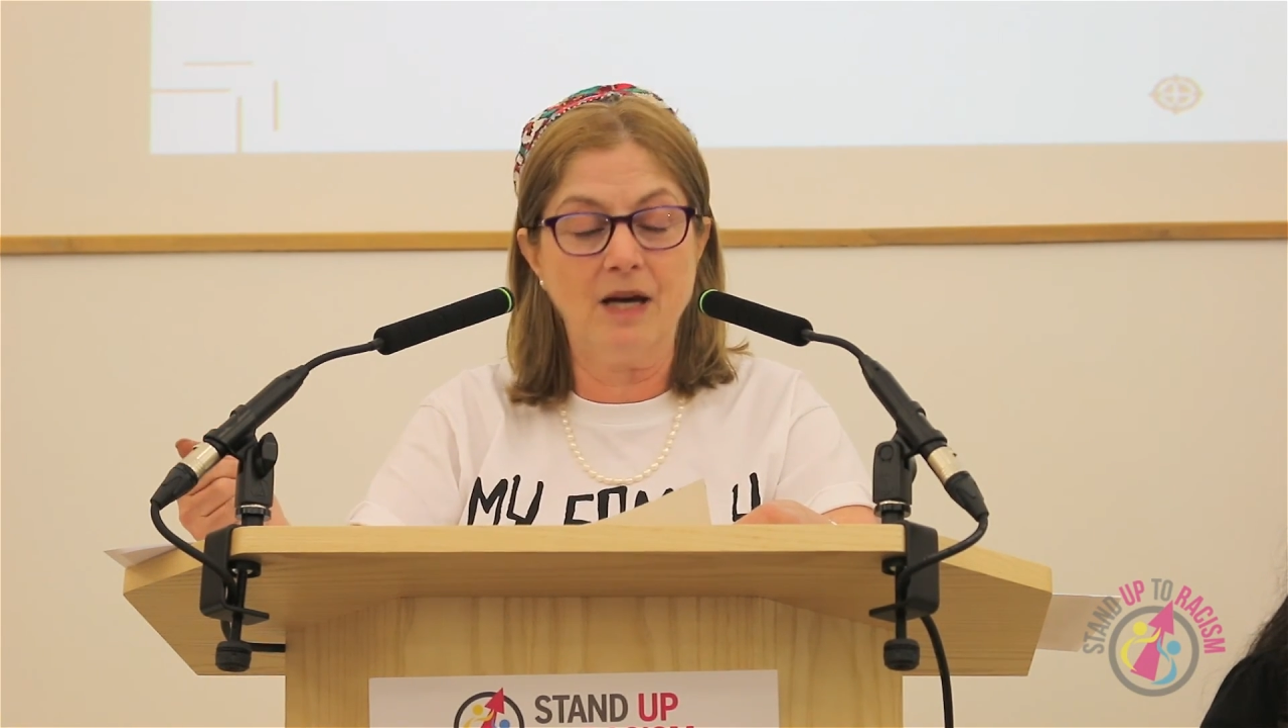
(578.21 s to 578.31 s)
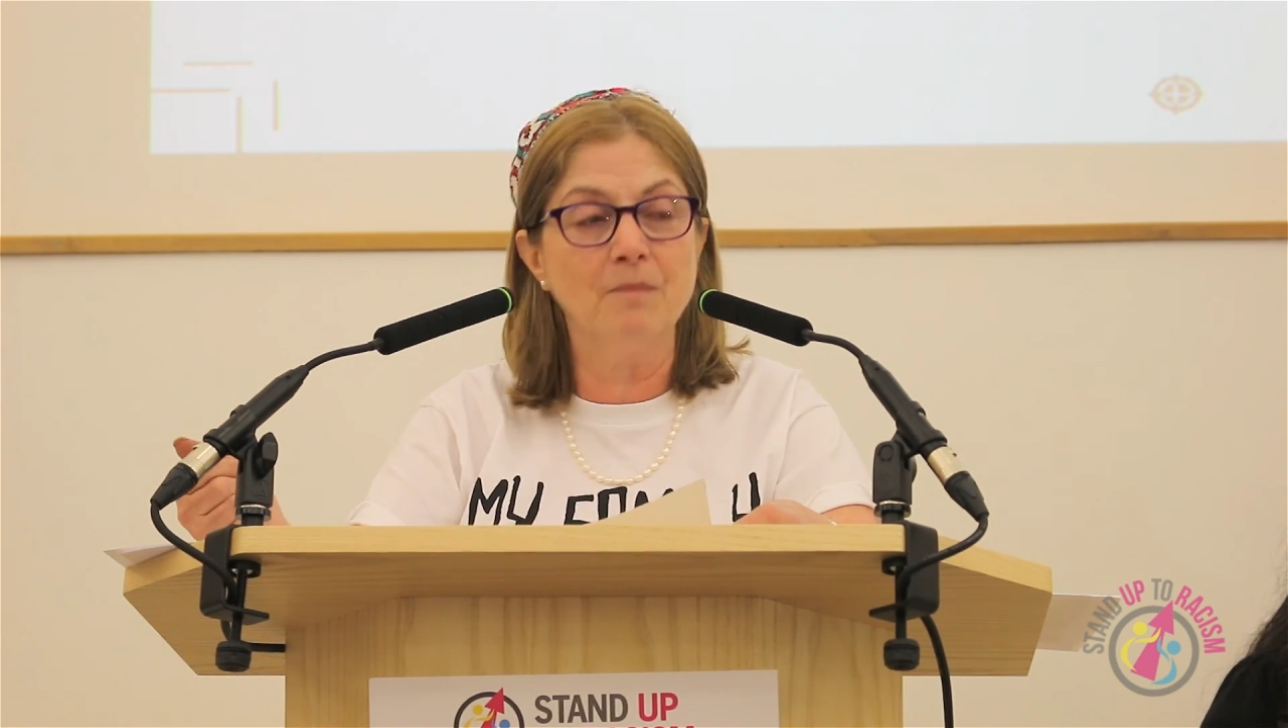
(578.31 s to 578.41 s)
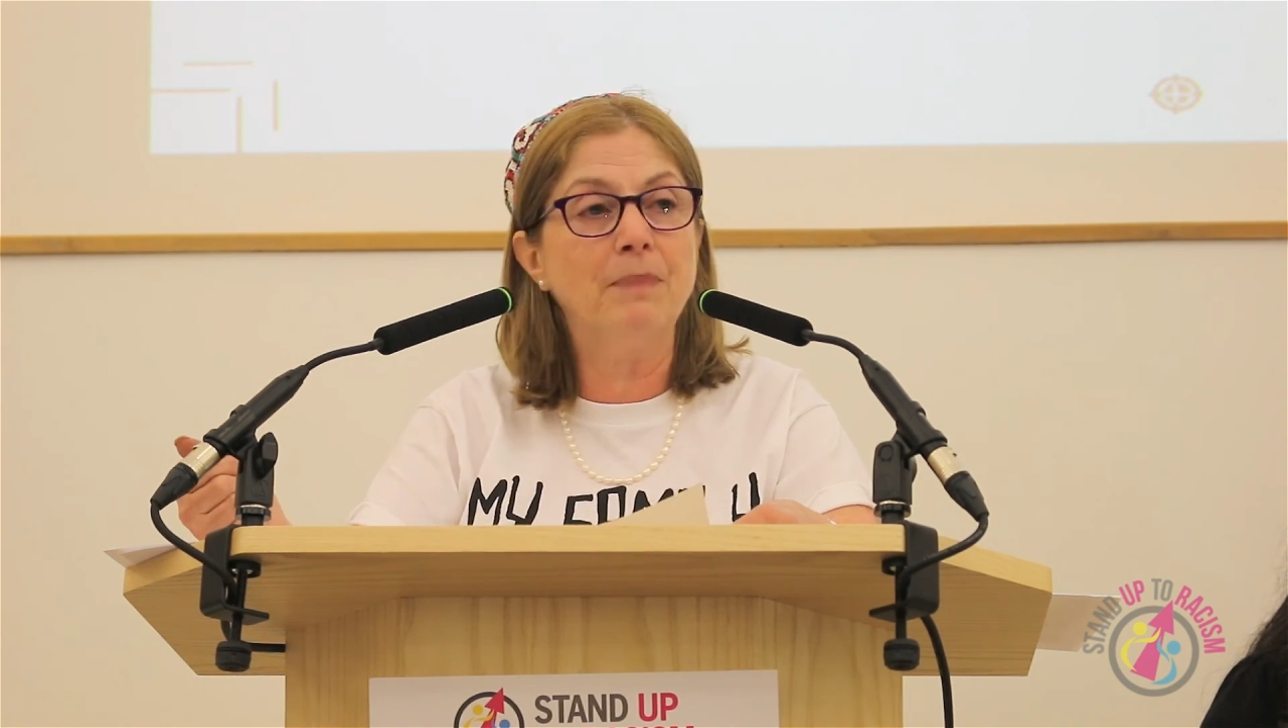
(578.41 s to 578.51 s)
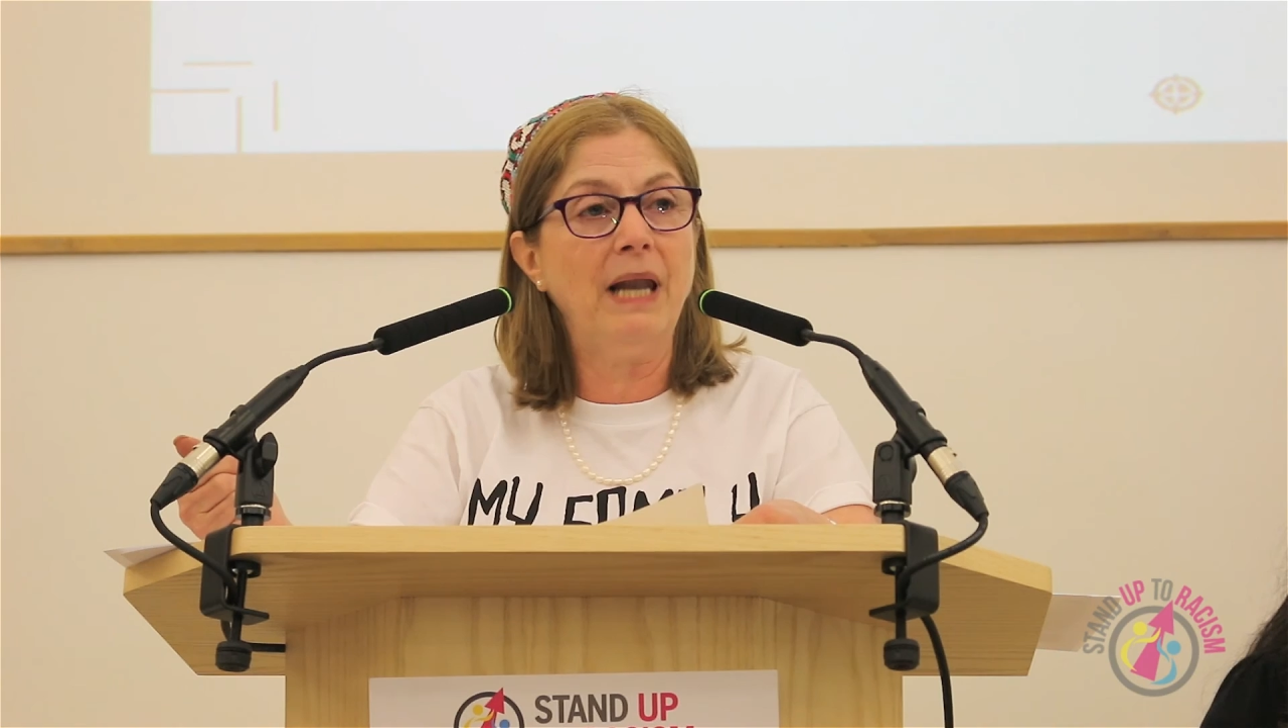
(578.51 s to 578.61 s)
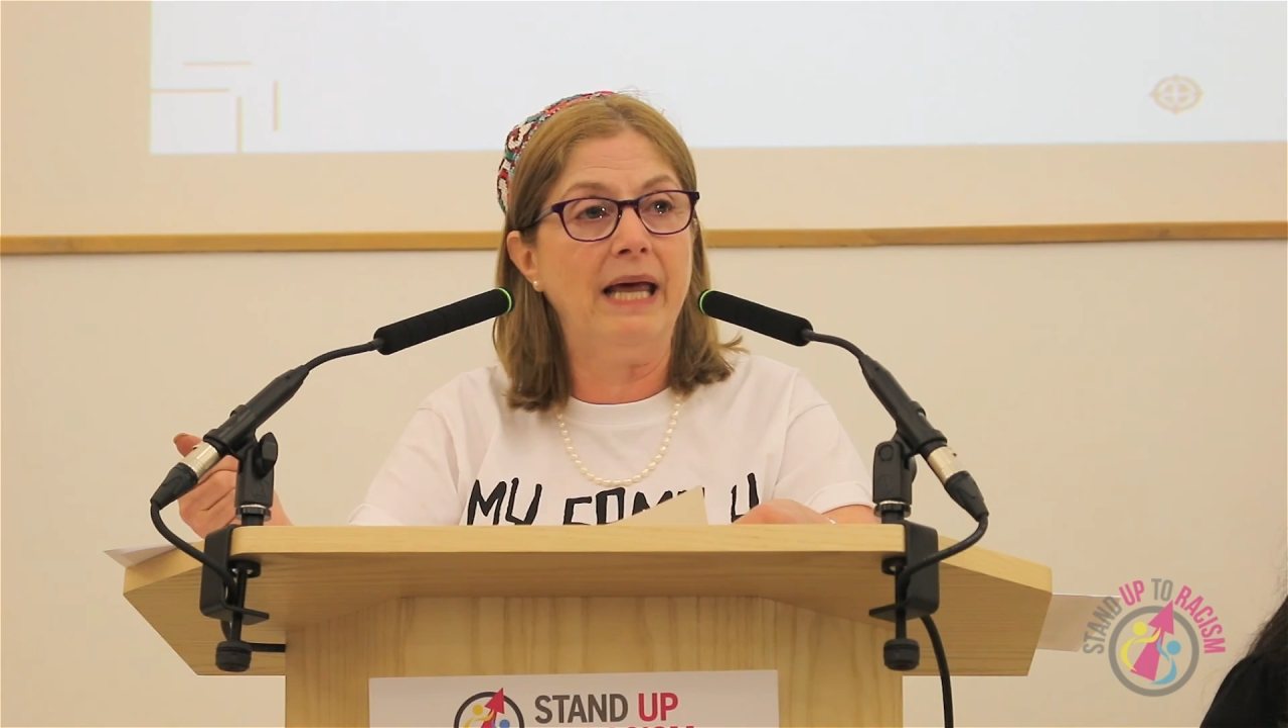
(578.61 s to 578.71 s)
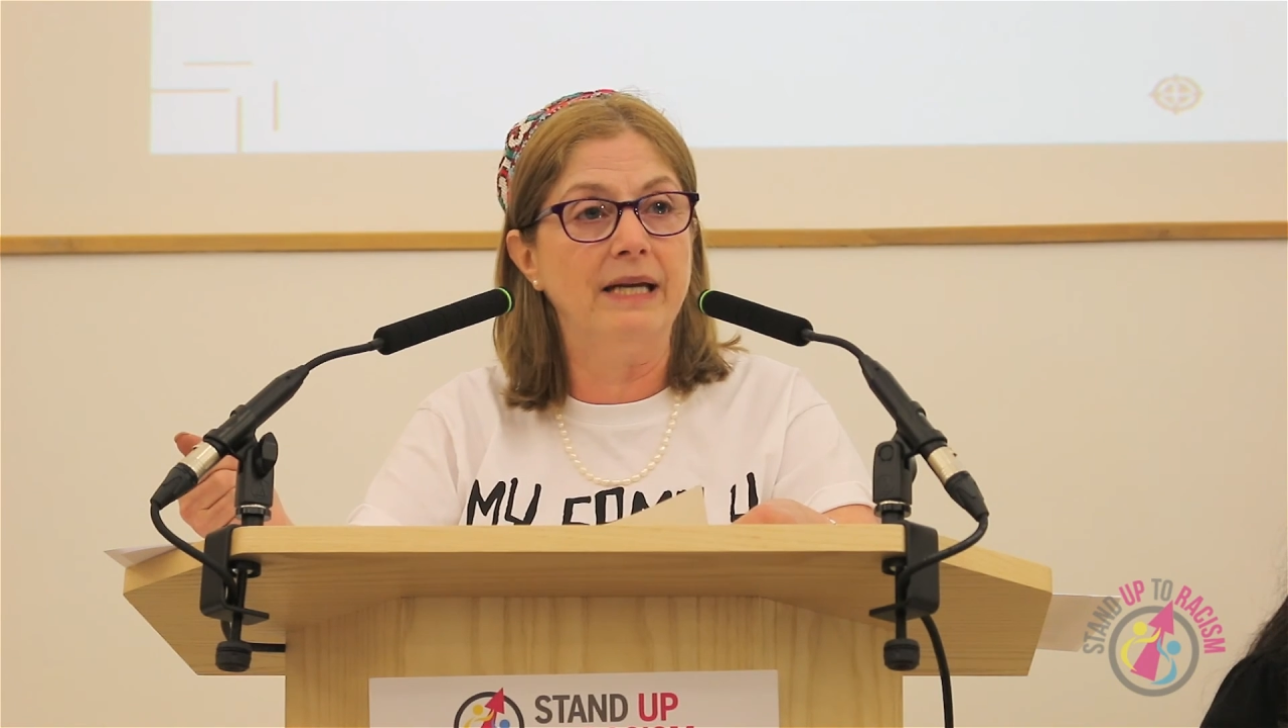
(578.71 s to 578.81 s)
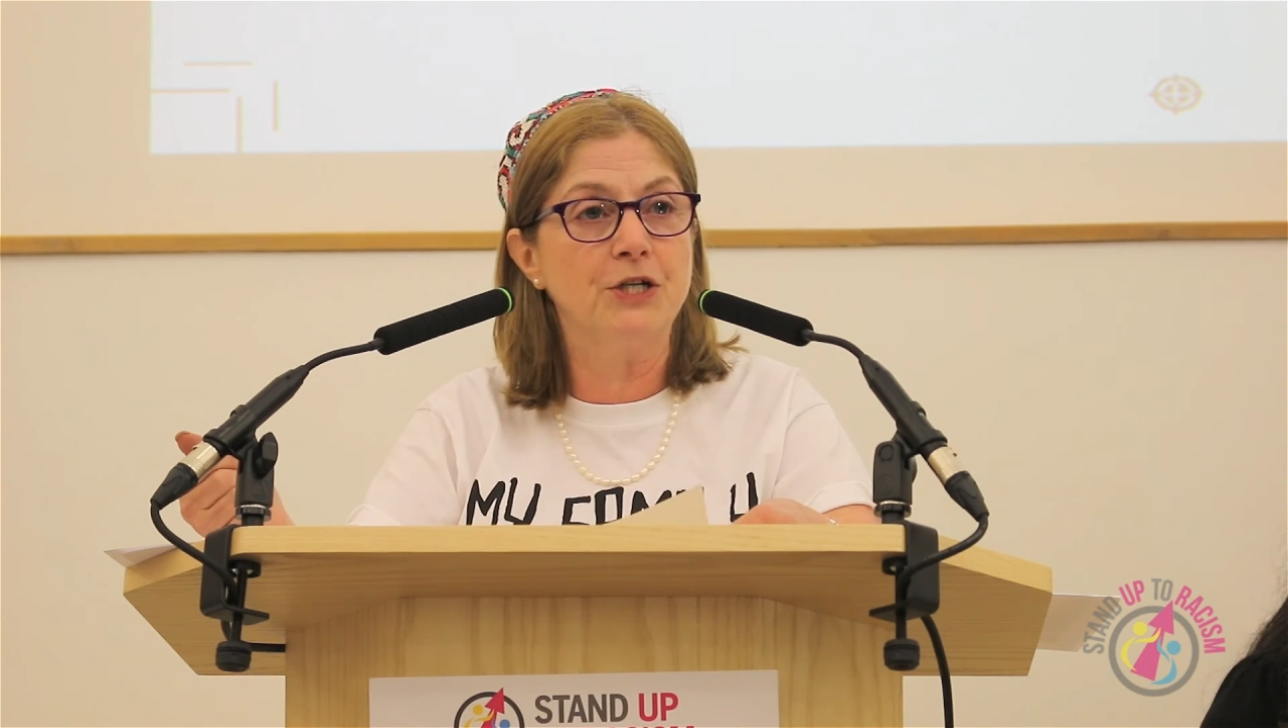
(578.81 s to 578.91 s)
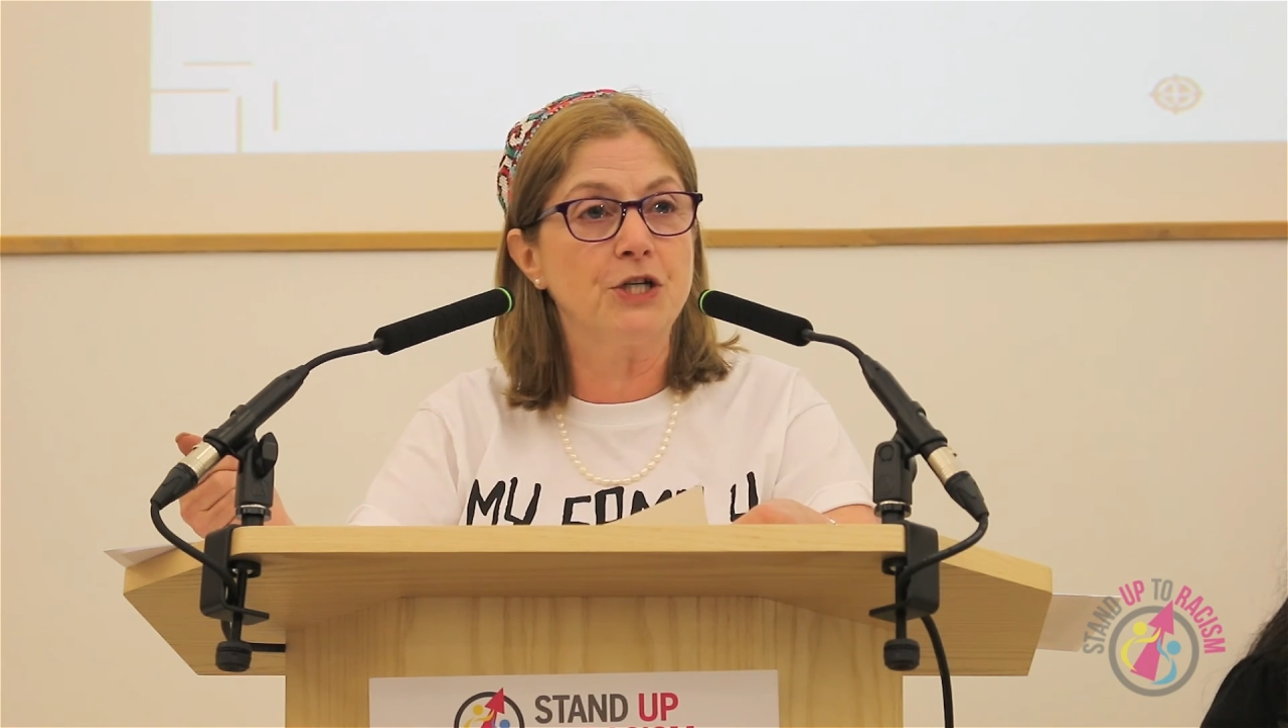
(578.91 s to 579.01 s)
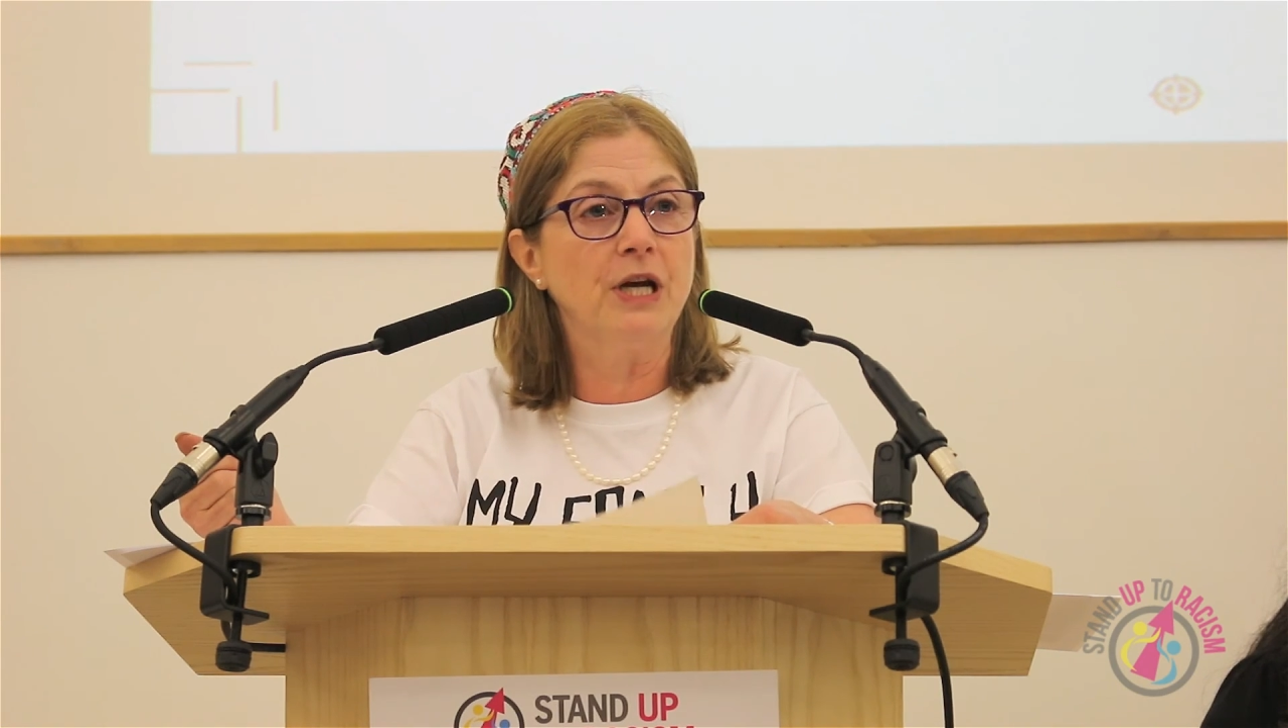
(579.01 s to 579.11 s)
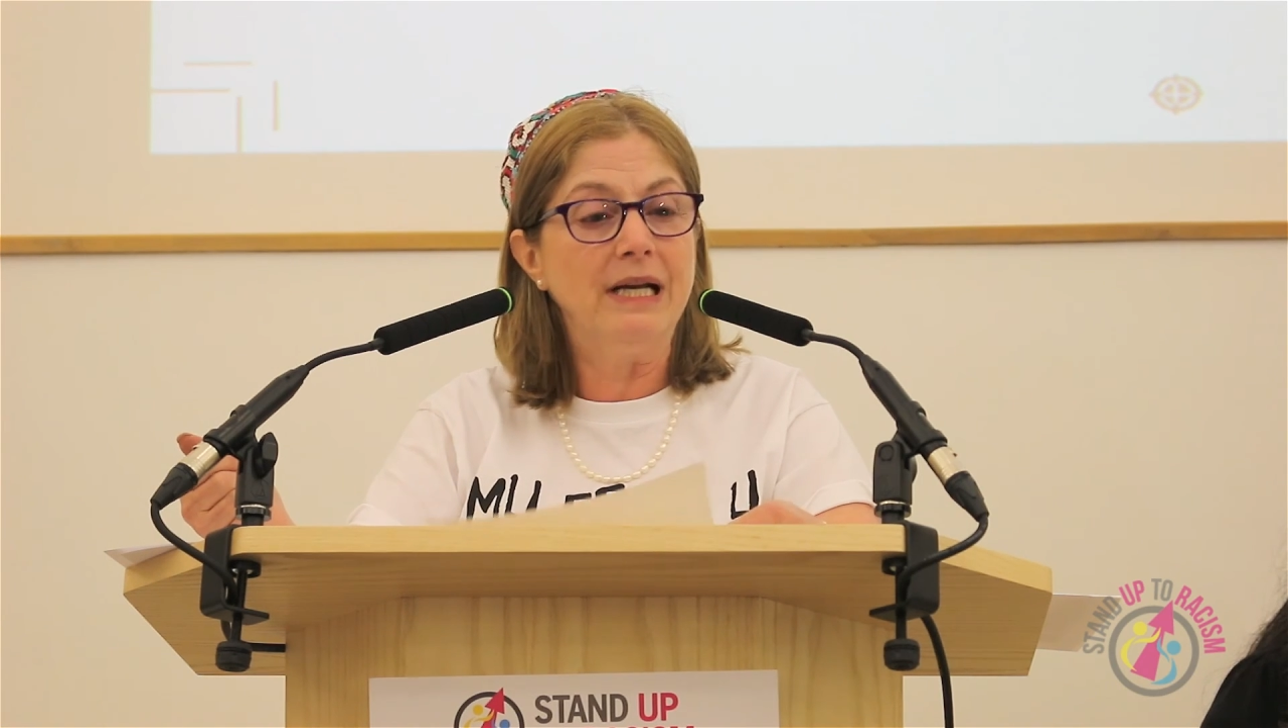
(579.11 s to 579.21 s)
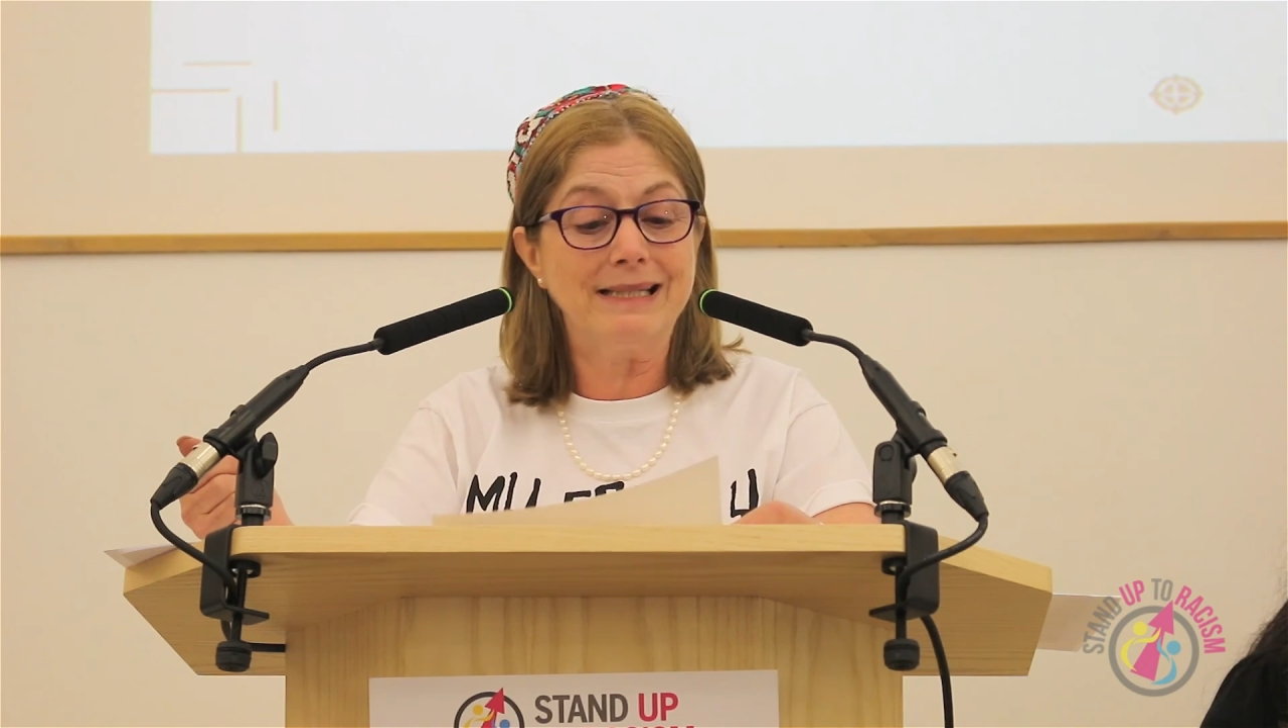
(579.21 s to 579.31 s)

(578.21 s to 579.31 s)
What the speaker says: can pledge